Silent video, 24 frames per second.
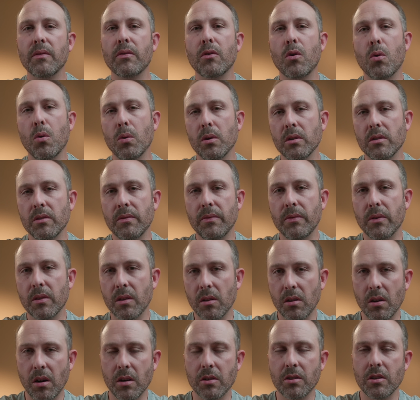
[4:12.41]
of course, for
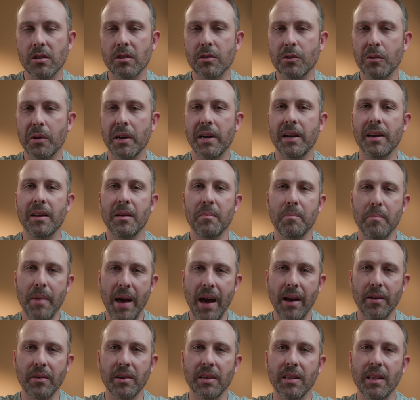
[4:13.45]
the larger screen and
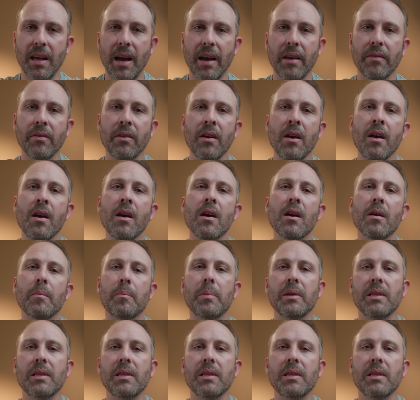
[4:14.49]
battery life,